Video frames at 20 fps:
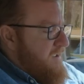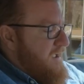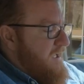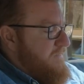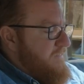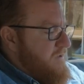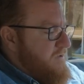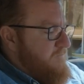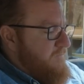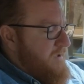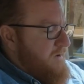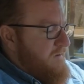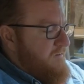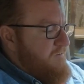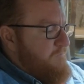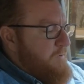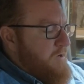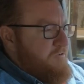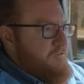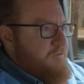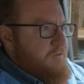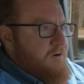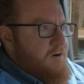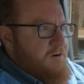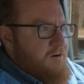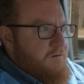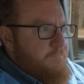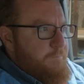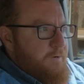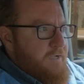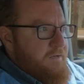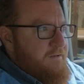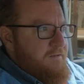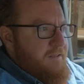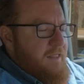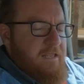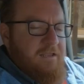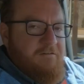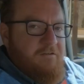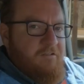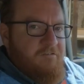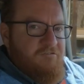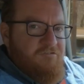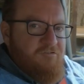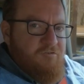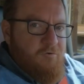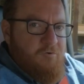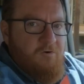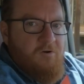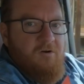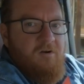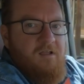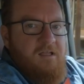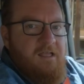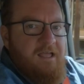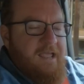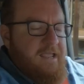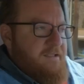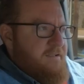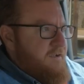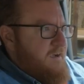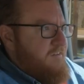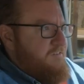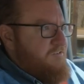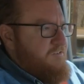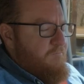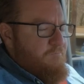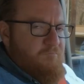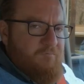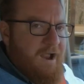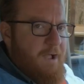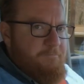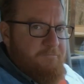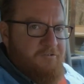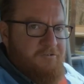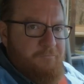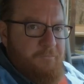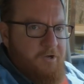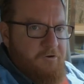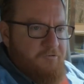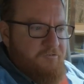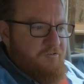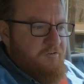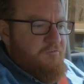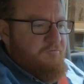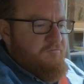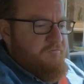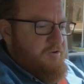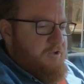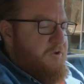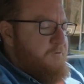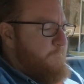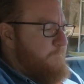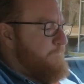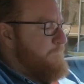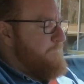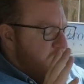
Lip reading: And then you've got a special R button that you can store a custom Raptor mode just for you.